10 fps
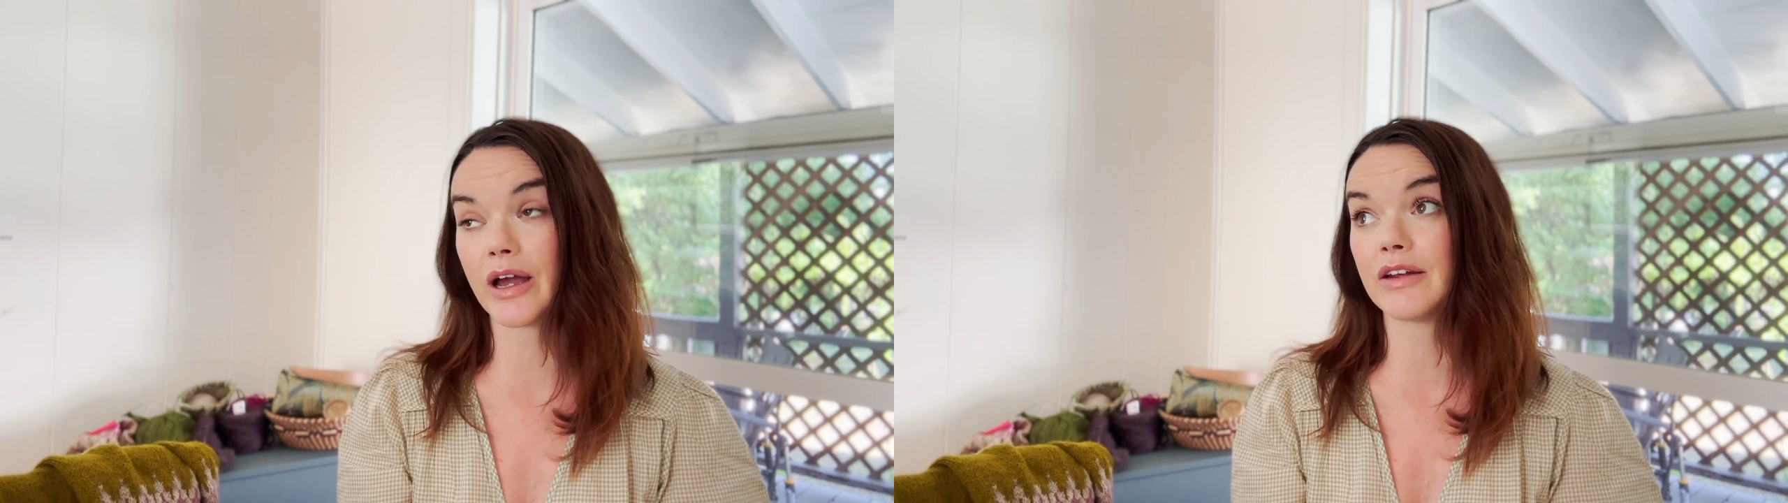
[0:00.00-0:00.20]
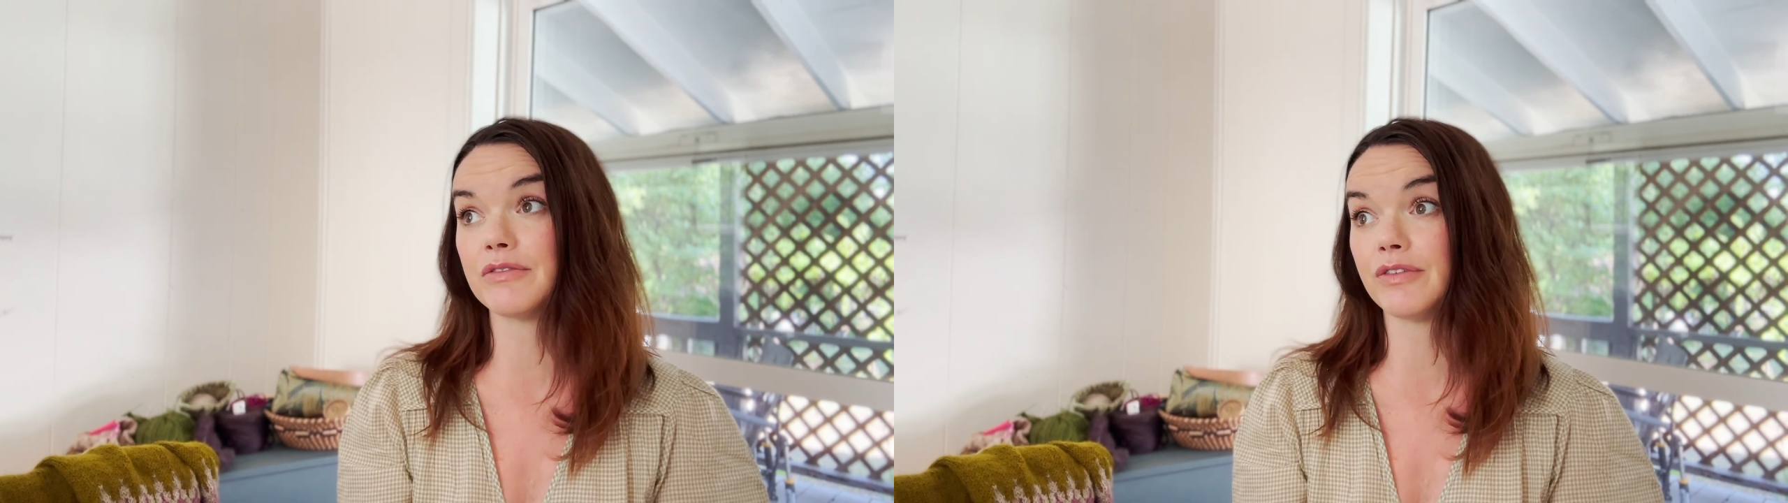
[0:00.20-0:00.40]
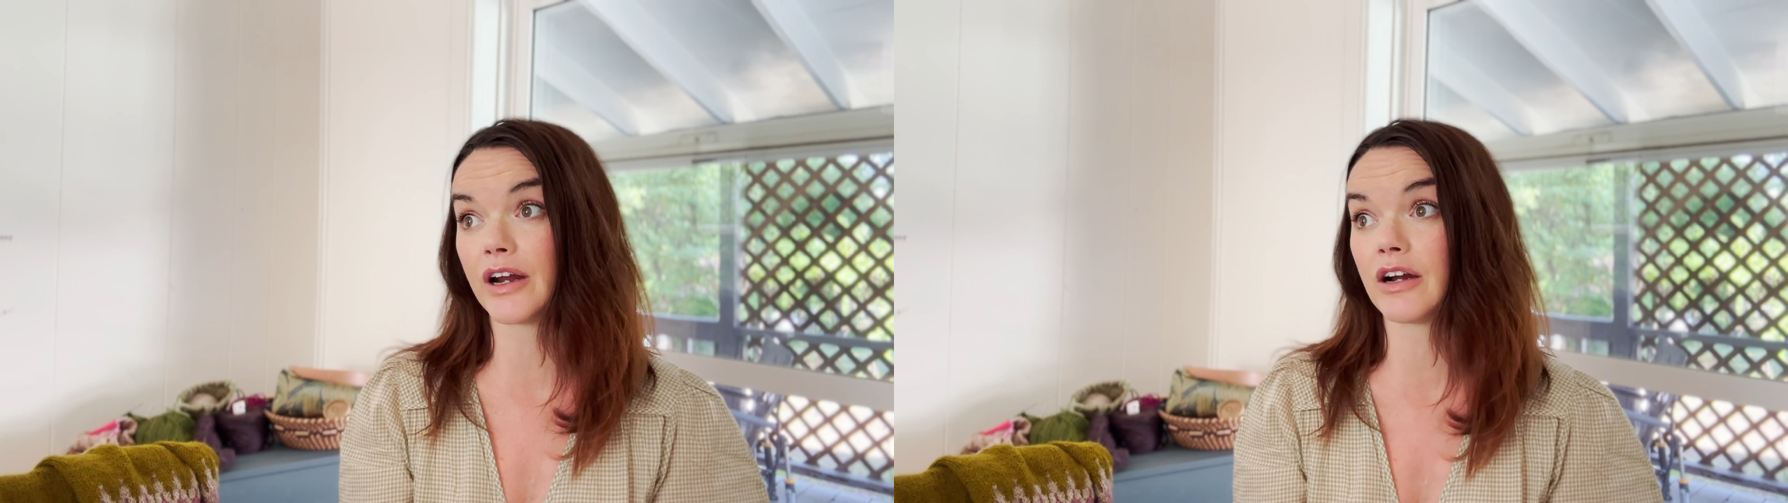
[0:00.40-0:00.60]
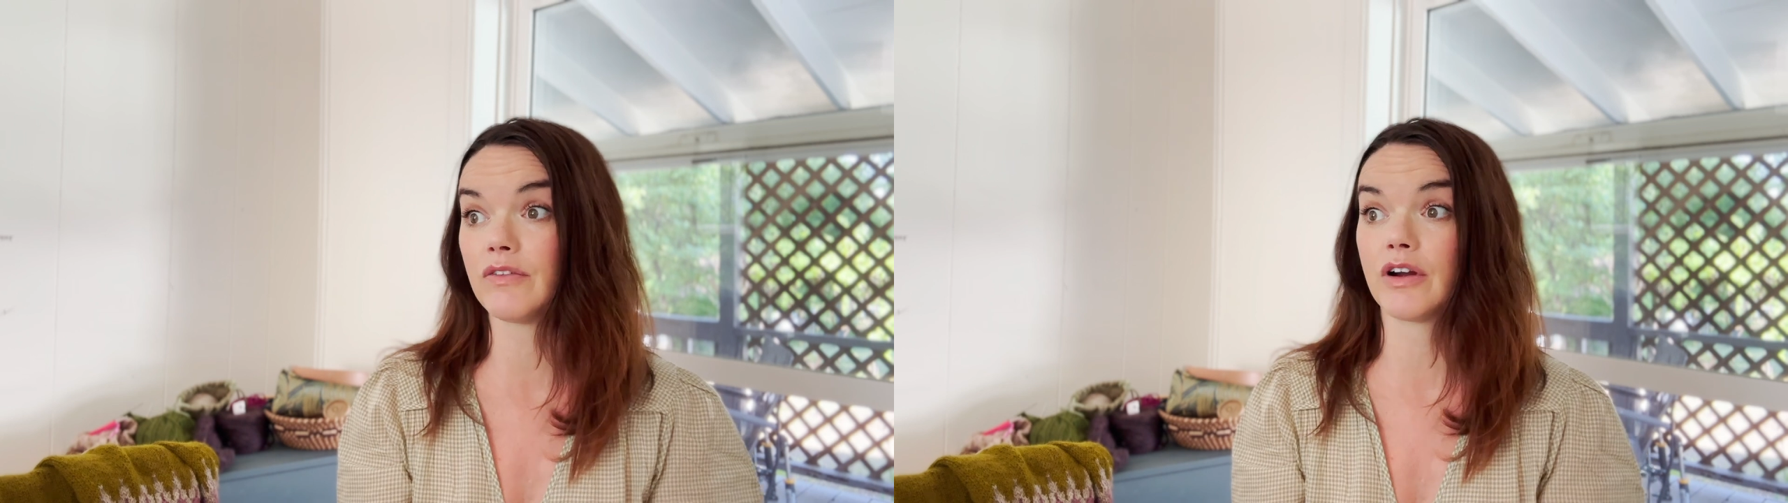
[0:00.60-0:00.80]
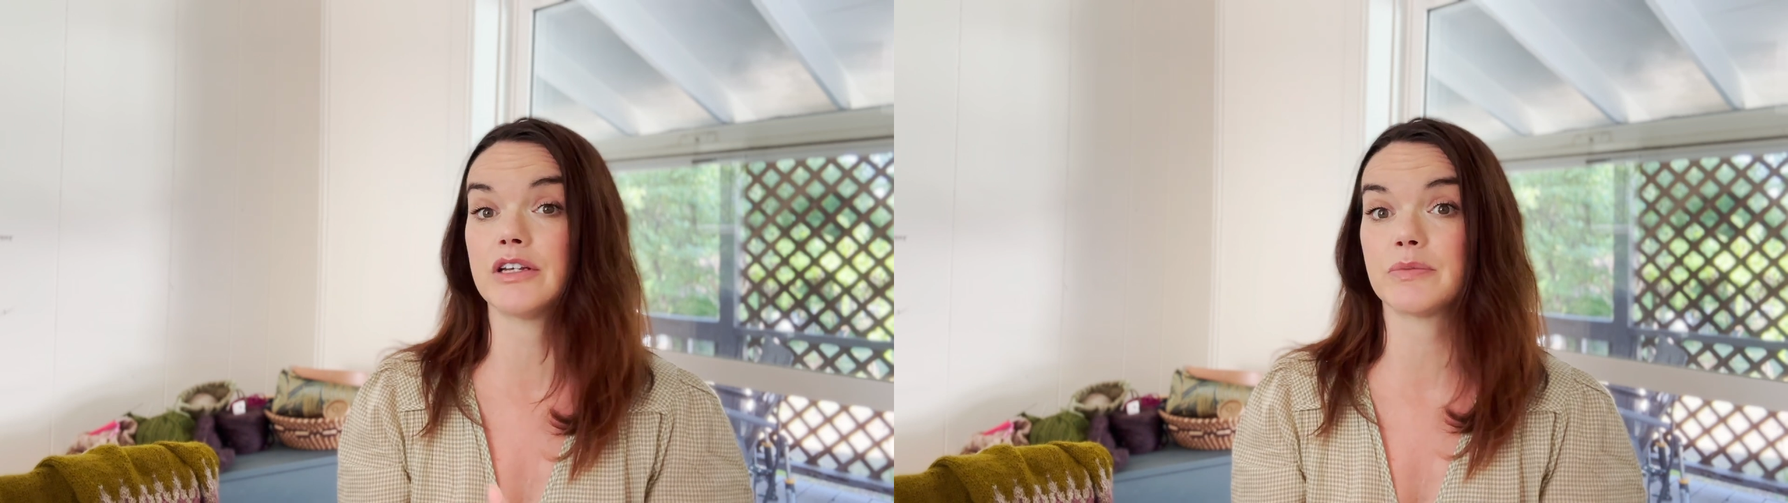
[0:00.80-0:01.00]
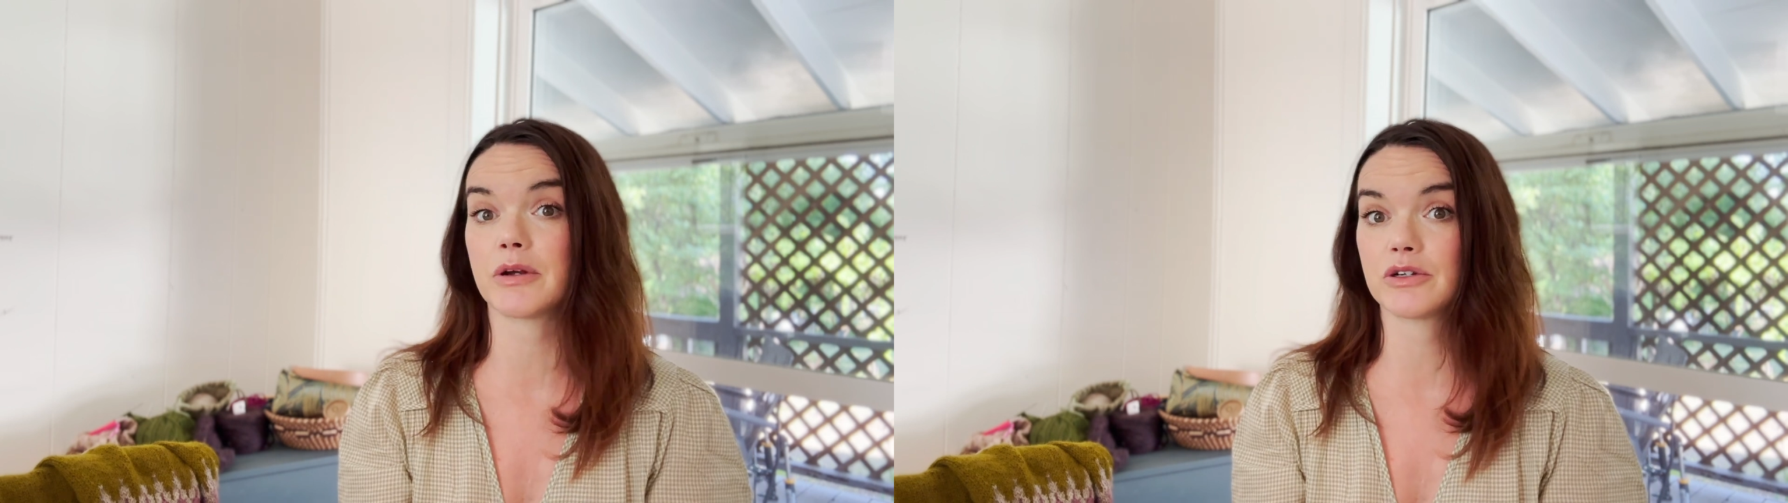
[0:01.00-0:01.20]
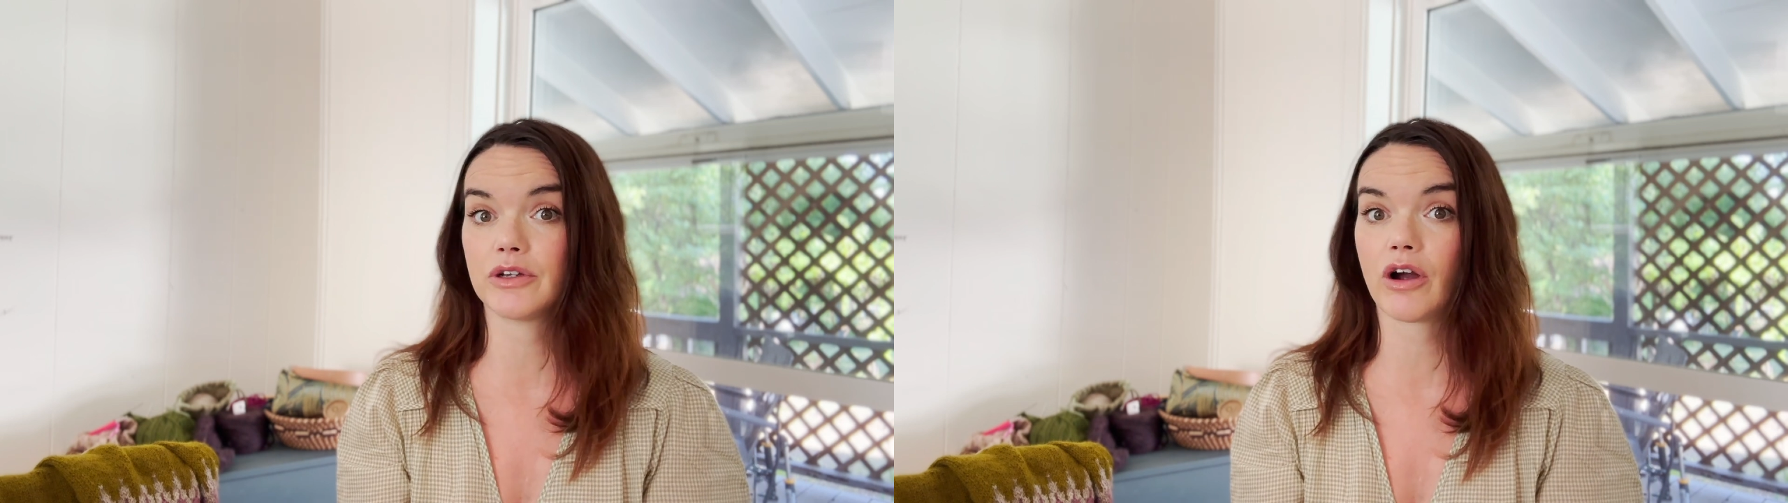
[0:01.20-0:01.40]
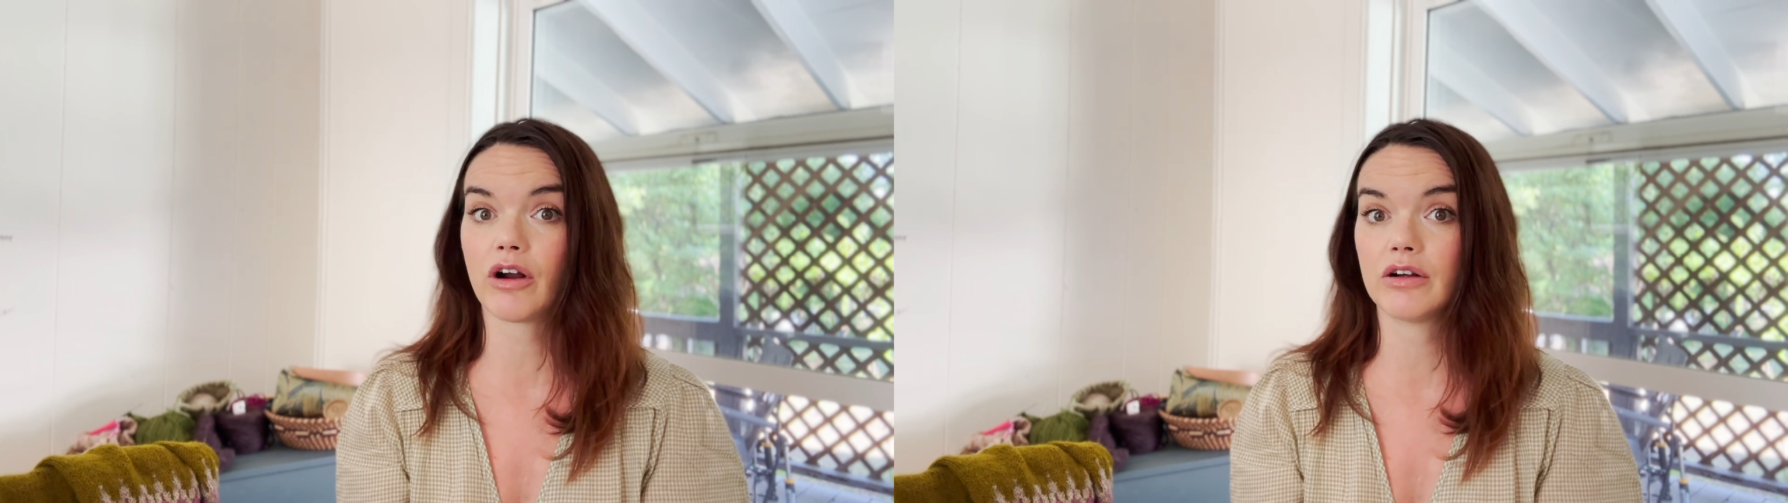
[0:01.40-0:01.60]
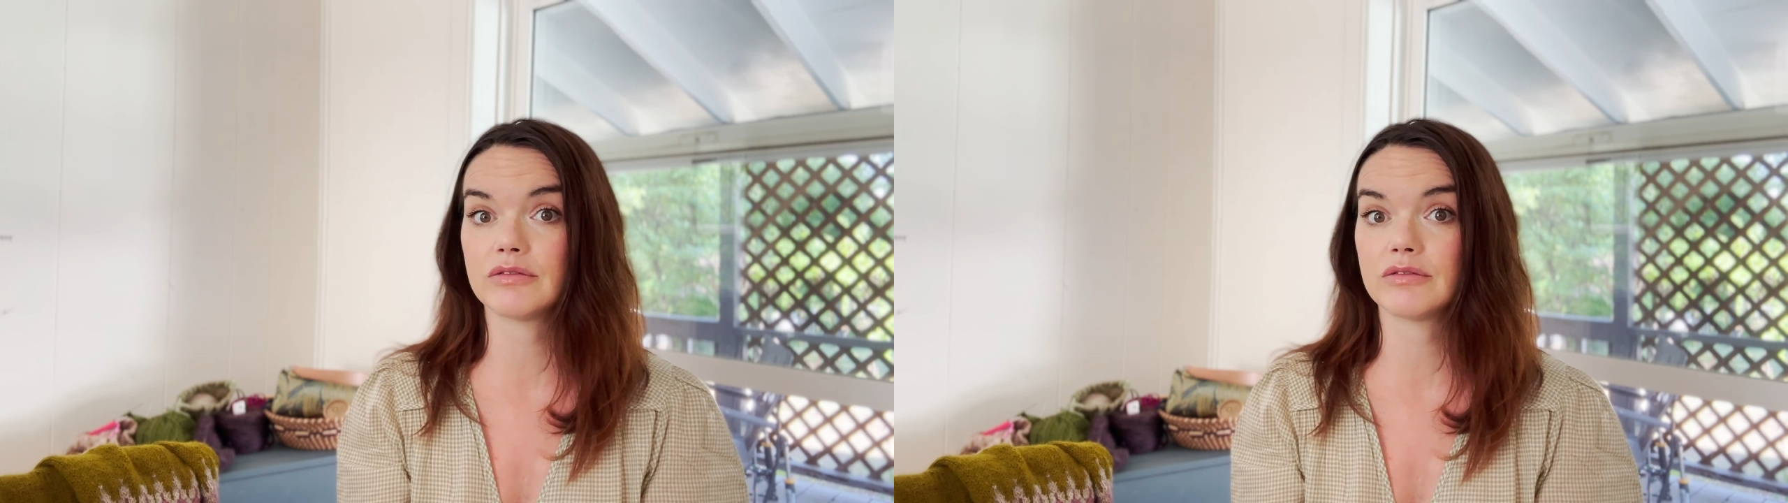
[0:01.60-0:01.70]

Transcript: and a very special yarn